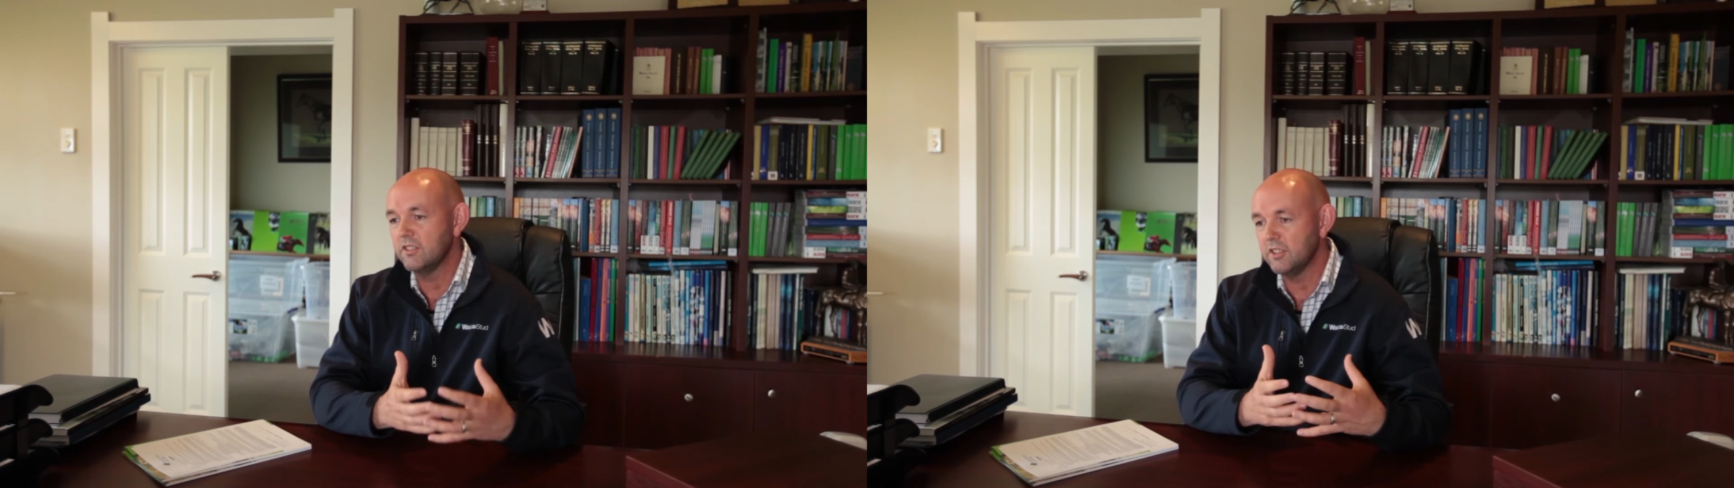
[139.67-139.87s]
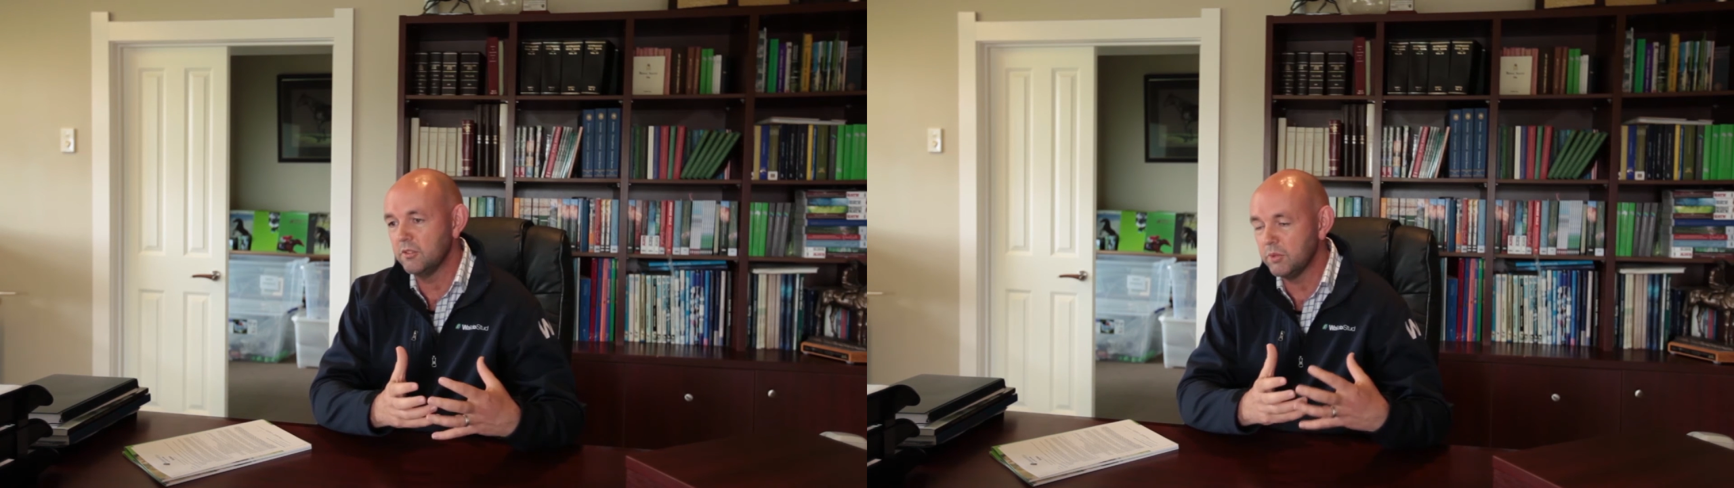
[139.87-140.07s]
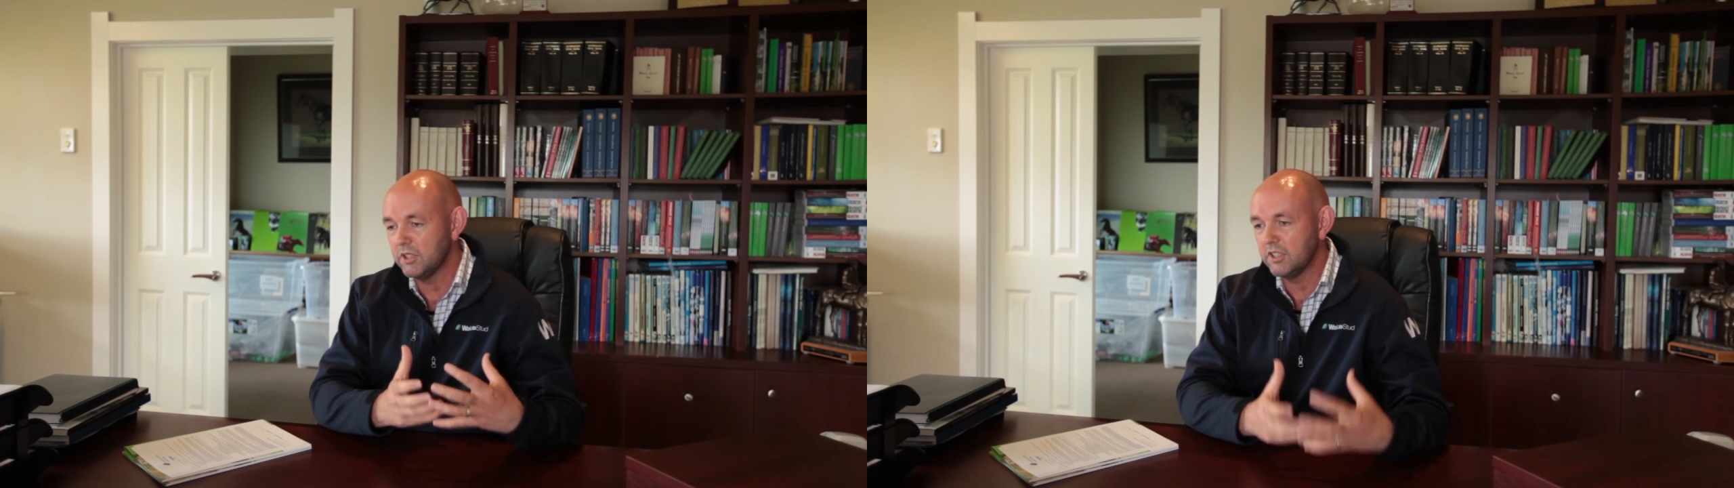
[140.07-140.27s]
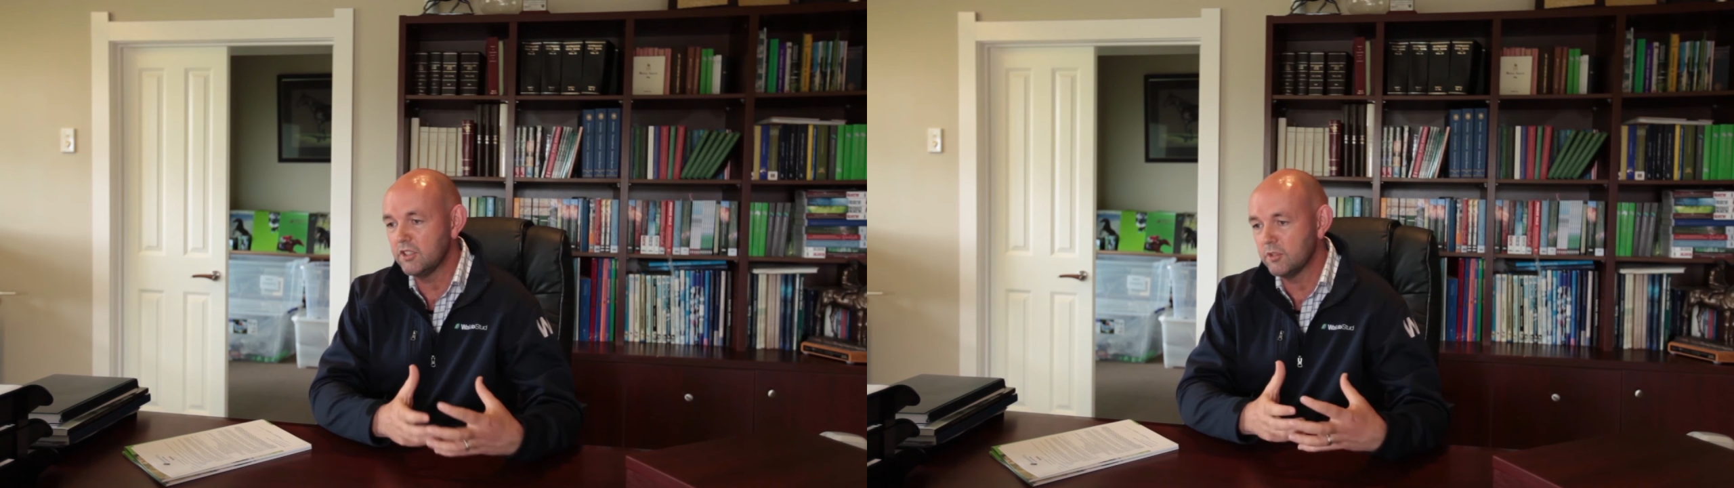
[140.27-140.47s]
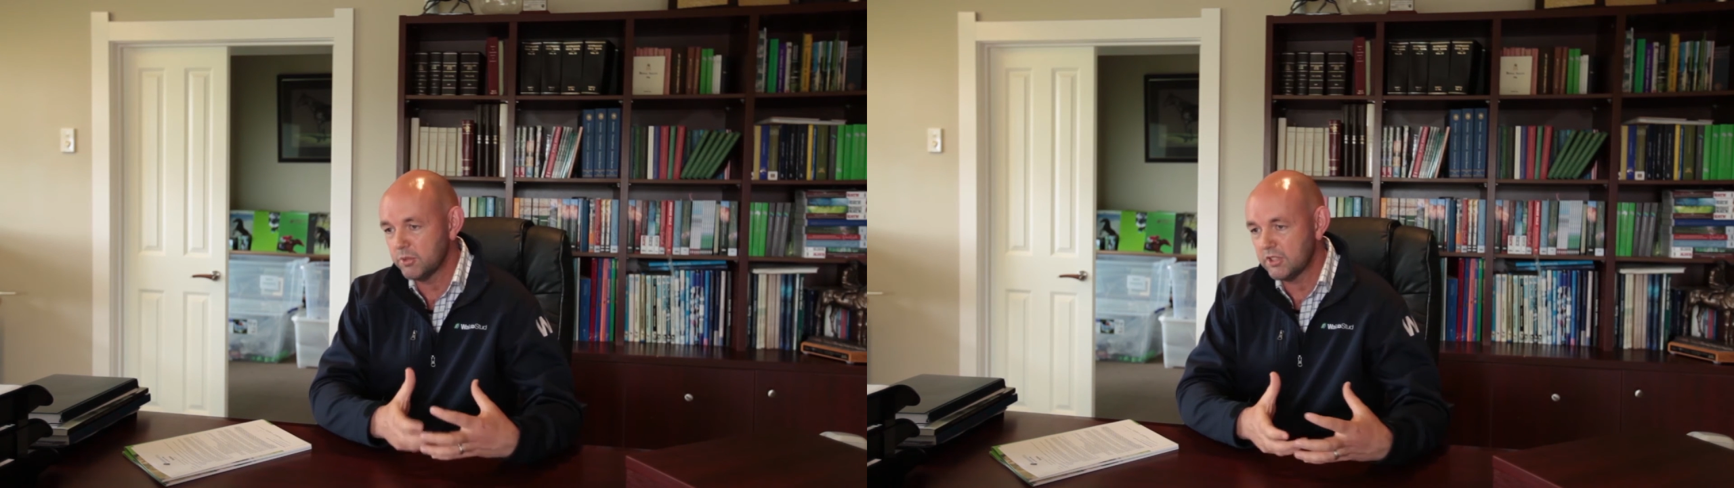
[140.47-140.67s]
then we need
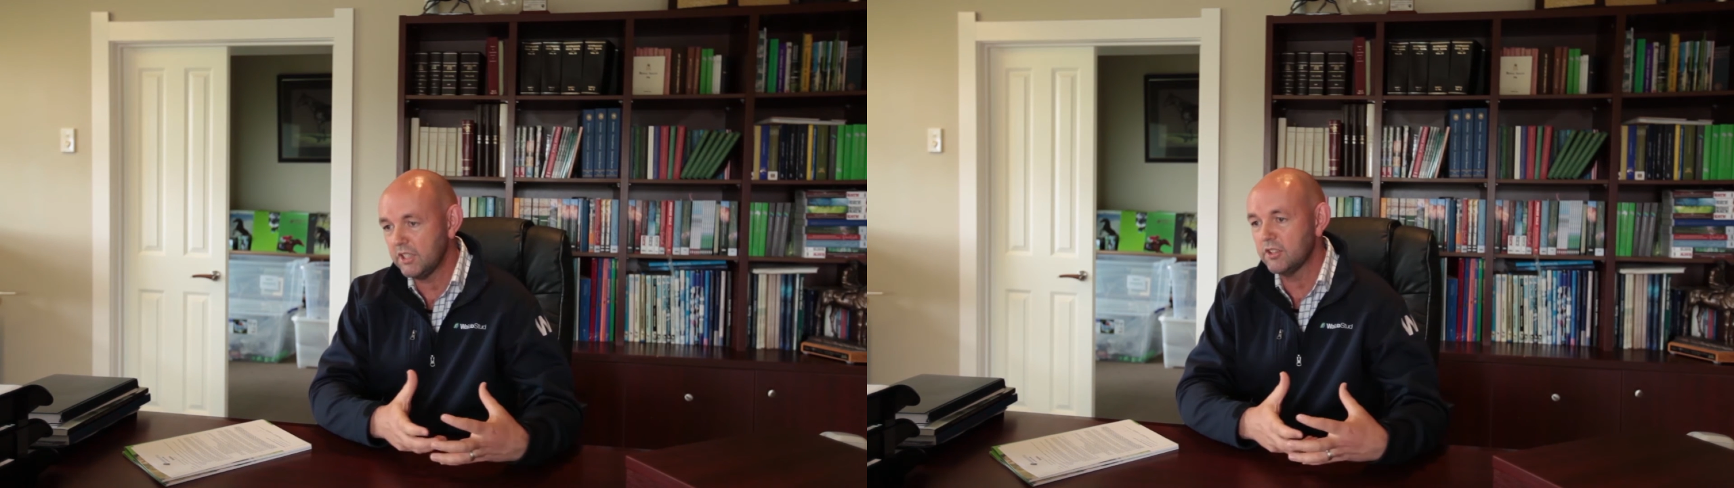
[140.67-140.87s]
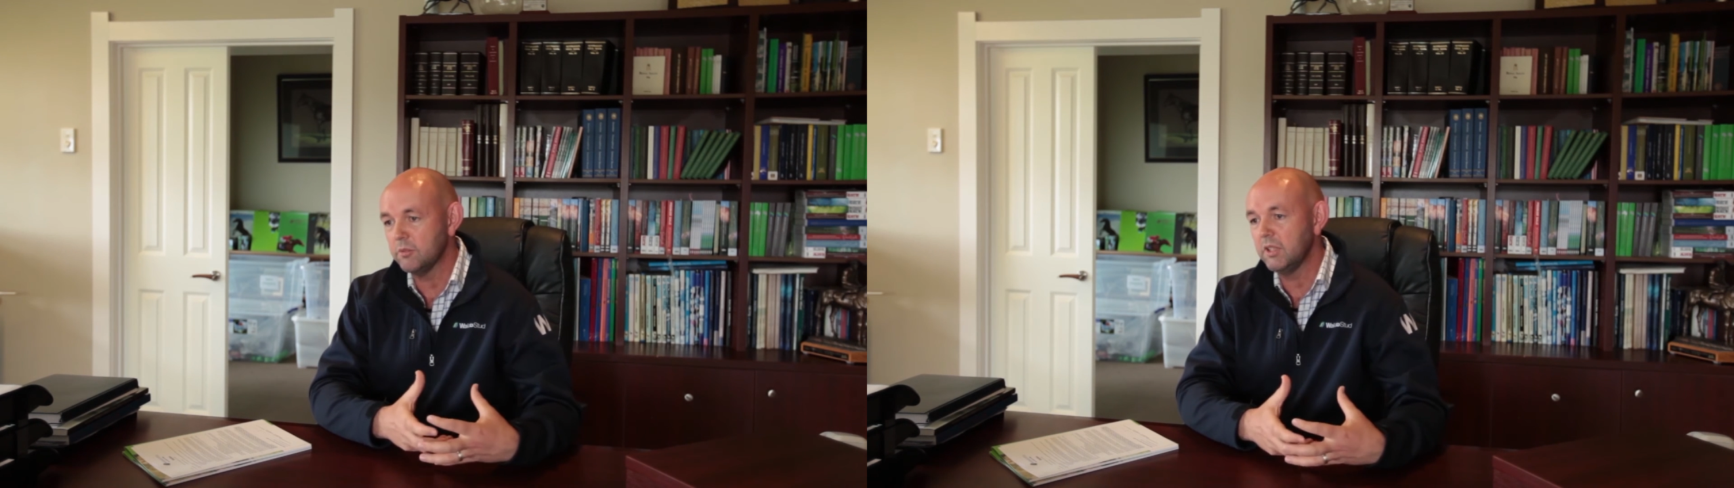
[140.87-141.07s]
to protect the